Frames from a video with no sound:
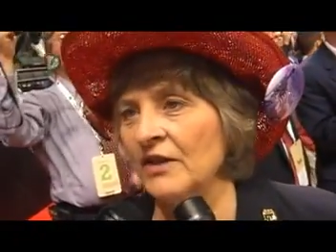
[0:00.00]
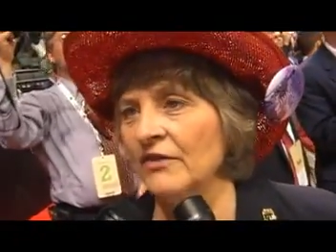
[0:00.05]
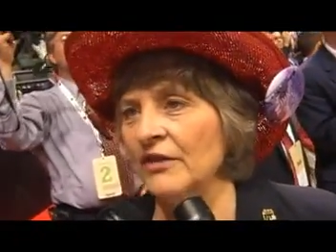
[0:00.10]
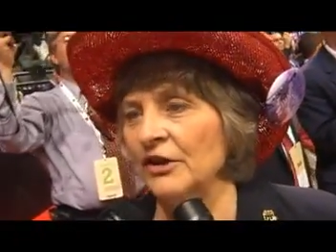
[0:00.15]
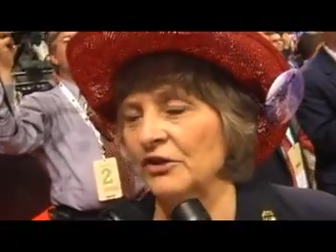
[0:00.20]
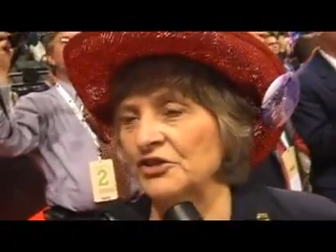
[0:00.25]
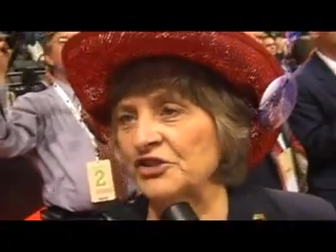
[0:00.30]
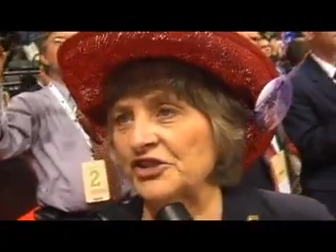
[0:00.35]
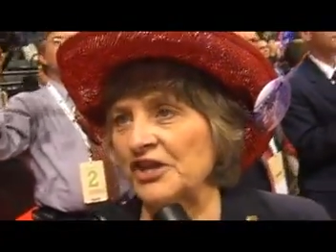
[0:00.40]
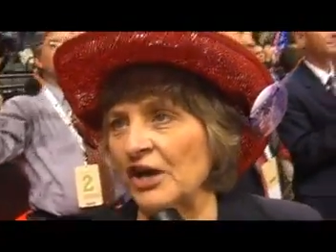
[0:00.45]

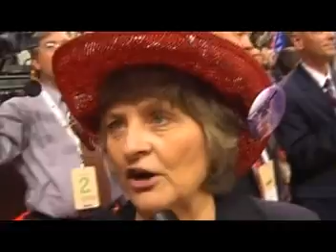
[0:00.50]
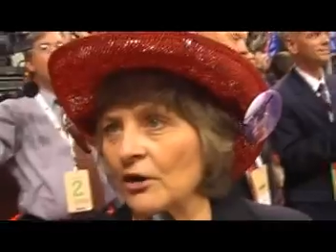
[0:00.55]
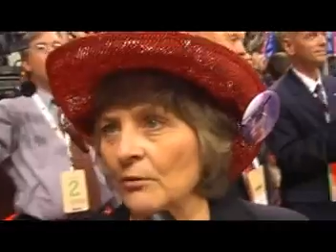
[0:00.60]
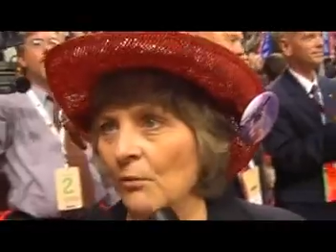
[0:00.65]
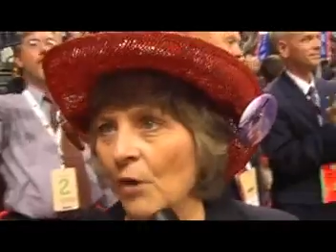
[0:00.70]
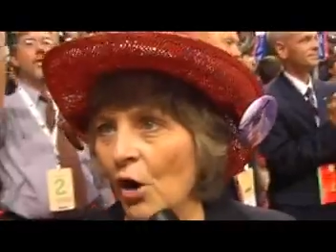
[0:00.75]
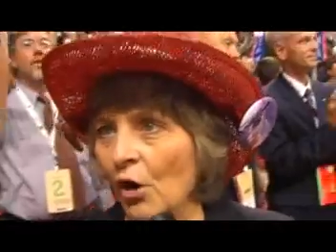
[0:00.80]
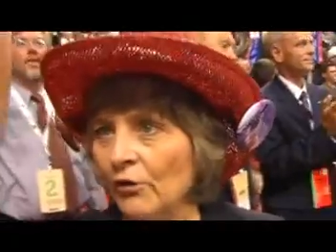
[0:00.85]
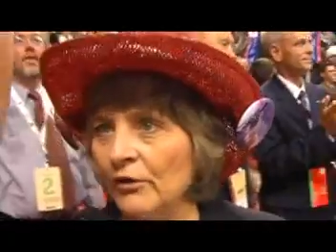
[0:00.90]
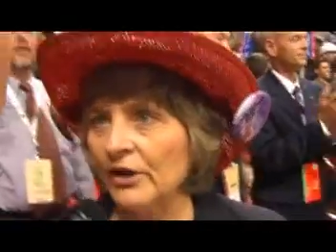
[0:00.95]
There's
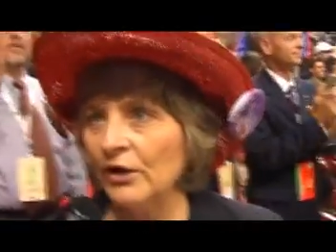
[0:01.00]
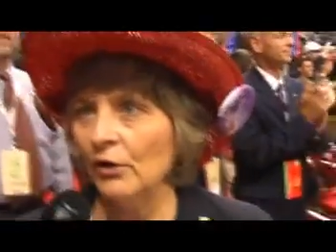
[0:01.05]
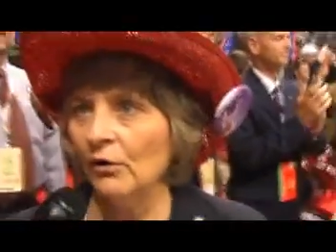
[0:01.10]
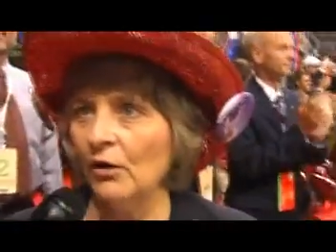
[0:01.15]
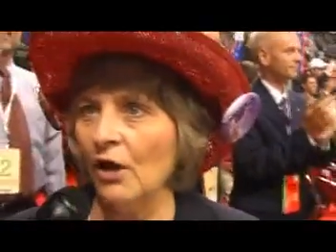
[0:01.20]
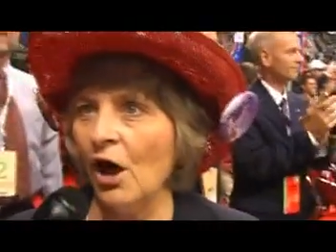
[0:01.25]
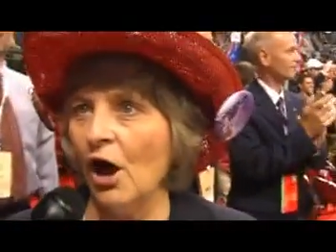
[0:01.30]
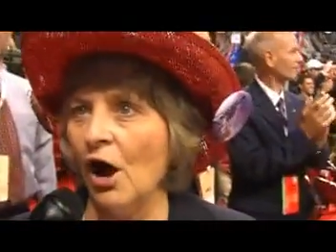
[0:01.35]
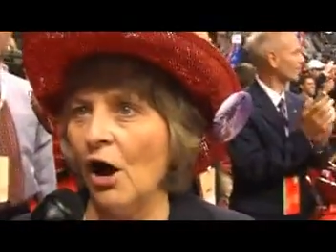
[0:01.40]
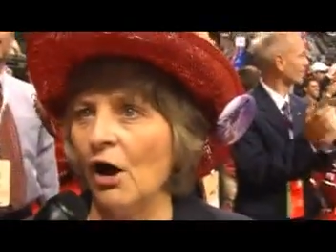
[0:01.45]
ceremonial
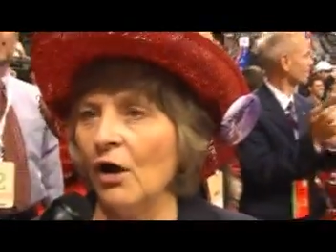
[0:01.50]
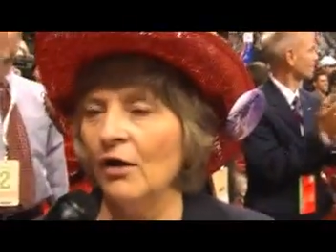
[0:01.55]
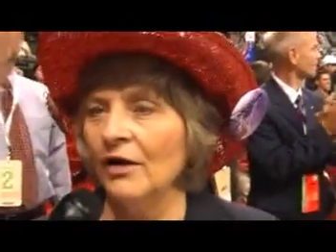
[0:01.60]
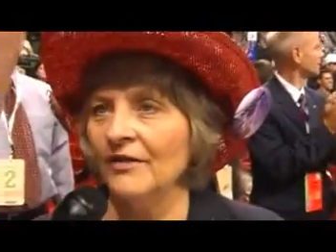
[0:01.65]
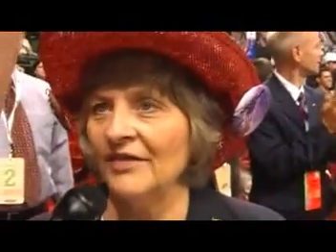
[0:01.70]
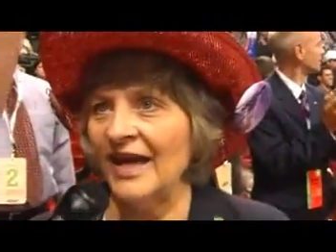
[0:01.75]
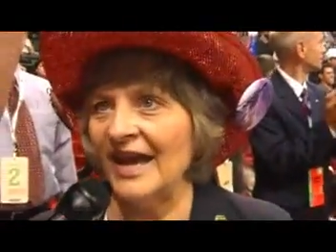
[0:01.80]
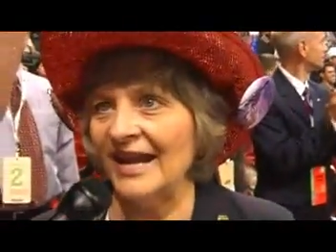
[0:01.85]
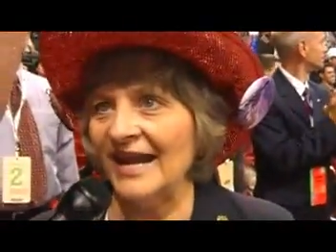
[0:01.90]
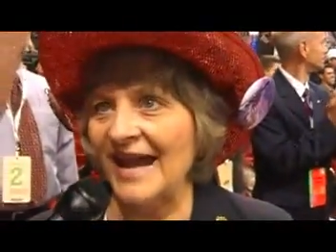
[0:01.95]
law
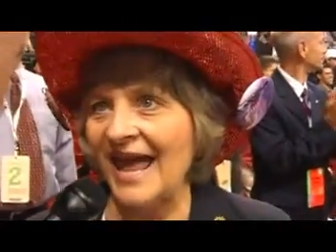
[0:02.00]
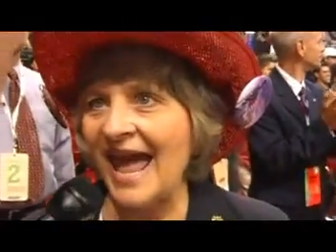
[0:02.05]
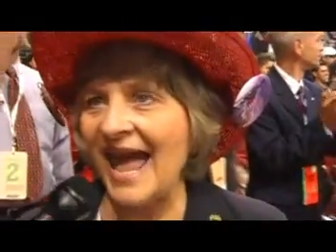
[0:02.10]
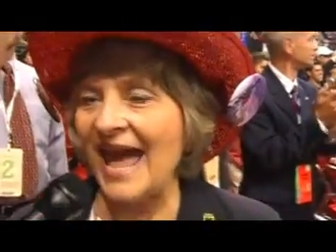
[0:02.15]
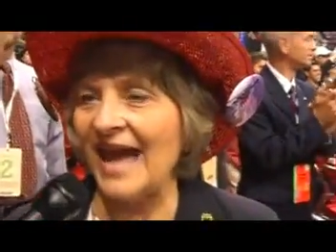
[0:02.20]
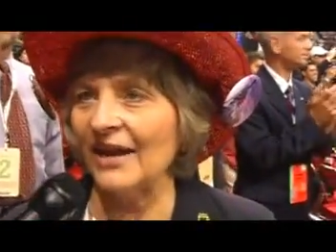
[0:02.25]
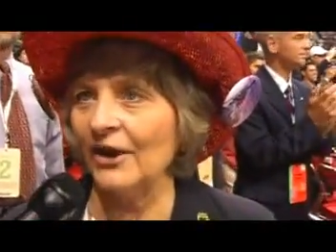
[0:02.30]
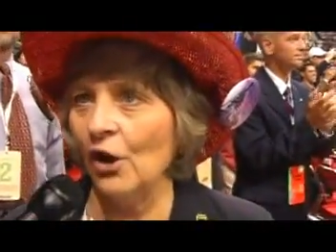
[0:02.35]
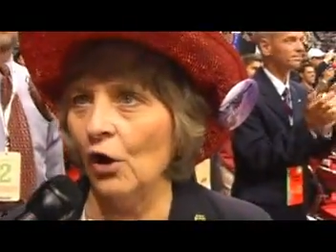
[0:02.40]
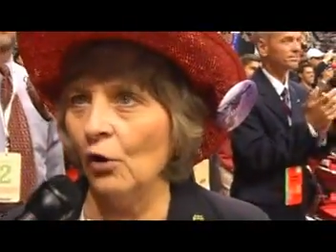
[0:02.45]
that he
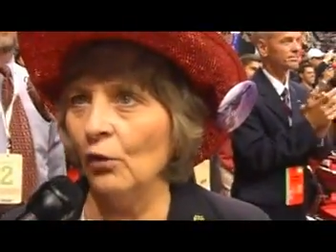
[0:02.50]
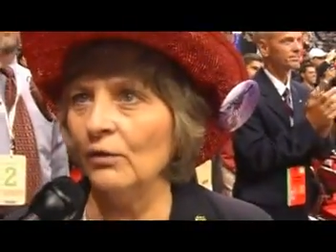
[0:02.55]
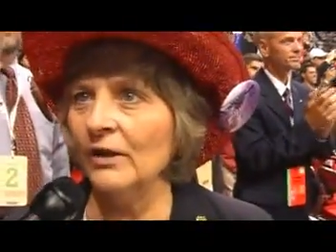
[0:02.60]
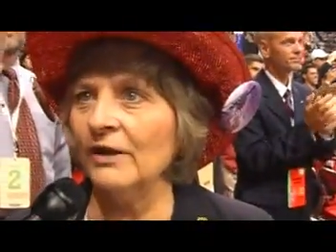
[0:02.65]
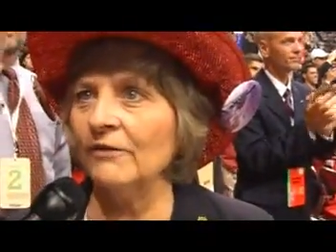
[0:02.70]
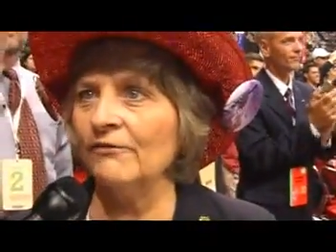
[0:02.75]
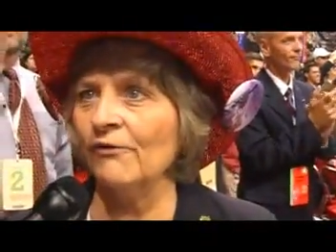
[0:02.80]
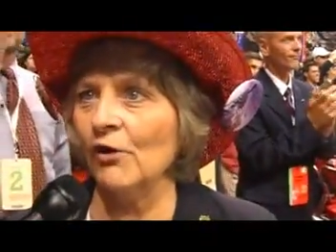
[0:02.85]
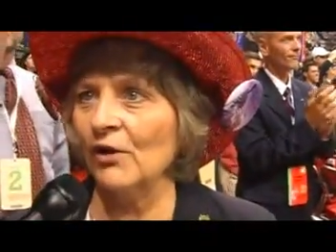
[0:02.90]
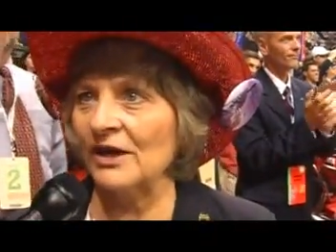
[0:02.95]
had
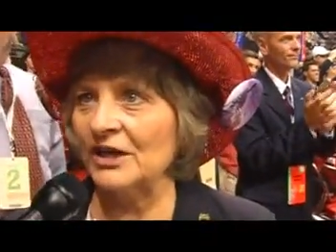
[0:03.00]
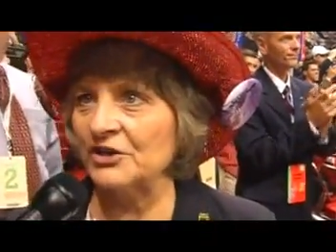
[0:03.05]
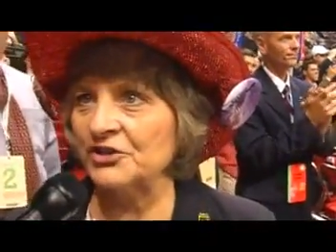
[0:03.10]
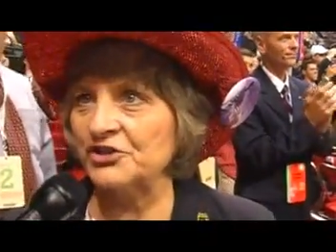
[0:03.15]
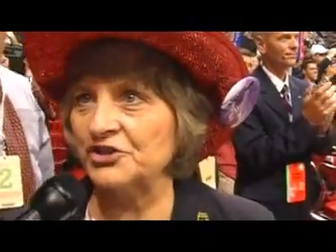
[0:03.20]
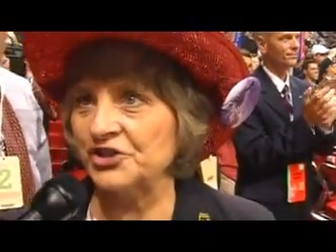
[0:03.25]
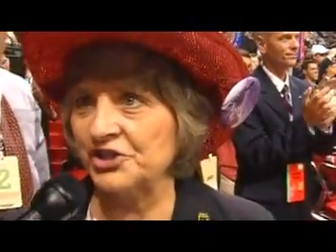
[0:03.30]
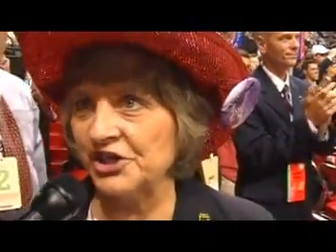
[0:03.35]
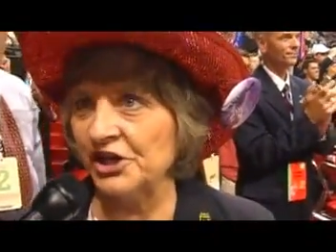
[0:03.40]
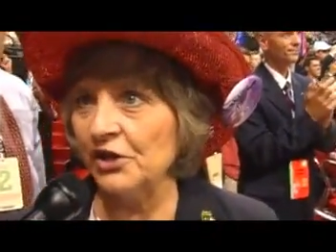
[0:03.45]
only for his
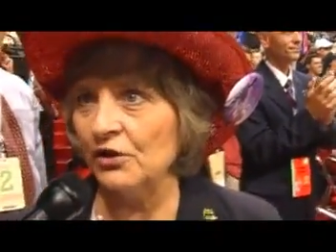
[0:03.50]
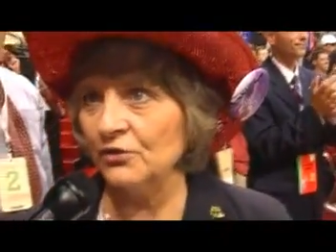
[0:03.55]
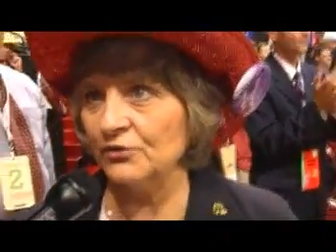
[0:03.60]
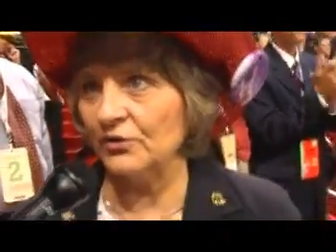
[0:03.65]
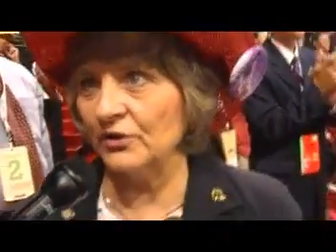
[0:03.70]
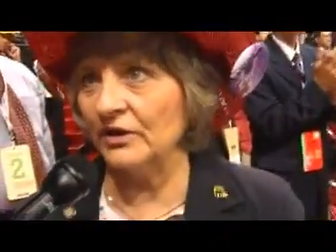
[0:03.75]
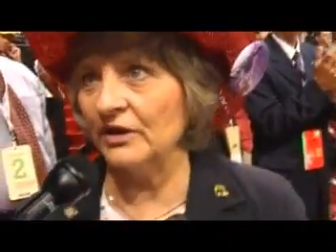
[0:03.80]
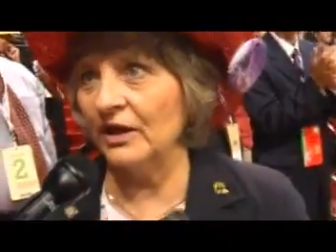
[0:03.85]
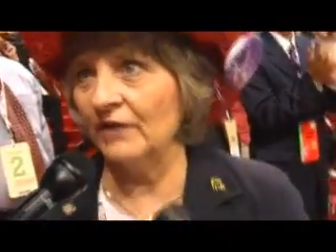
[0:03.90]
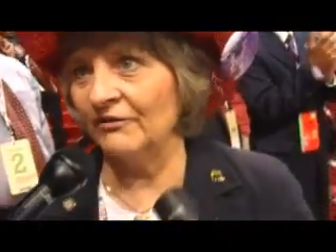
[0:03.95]

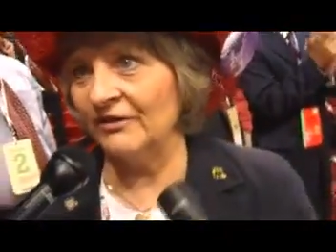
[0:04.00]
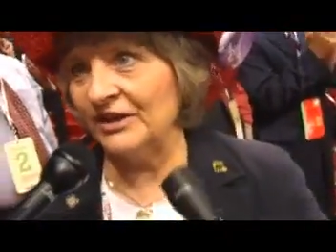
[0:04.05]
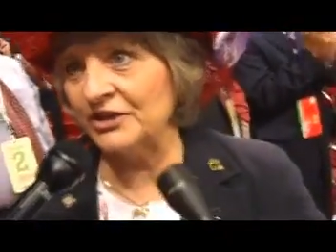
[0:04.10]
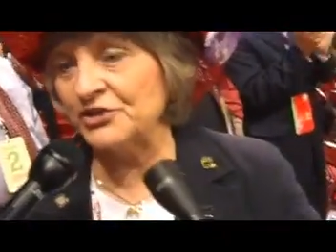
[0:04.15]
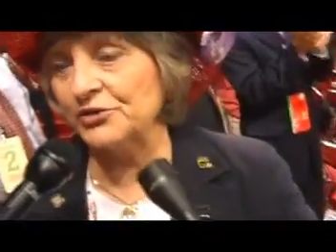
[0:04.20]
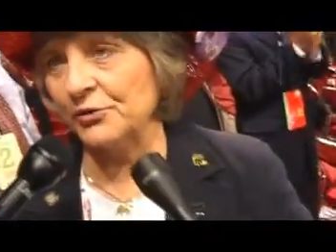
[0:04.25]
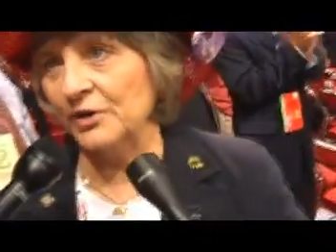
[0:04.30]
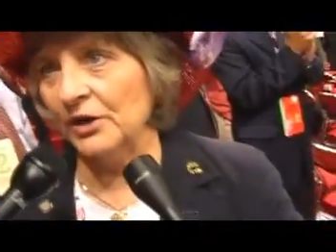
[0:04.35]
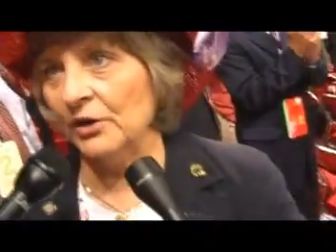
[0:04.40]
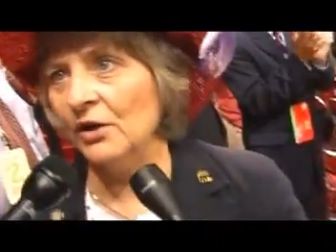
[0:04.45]
children of
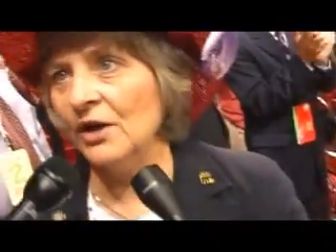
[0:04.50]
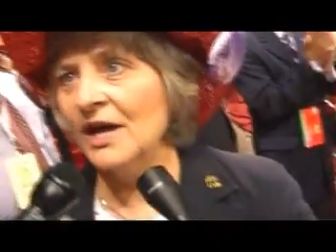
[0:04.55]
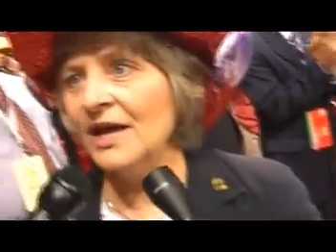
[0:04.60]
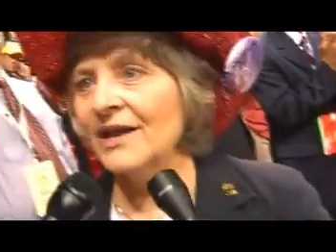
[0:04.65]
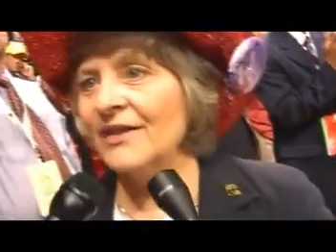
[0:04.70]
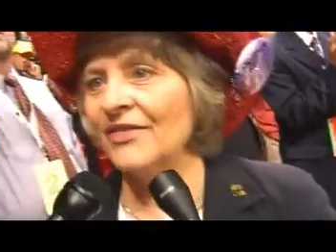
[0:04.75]
Israel.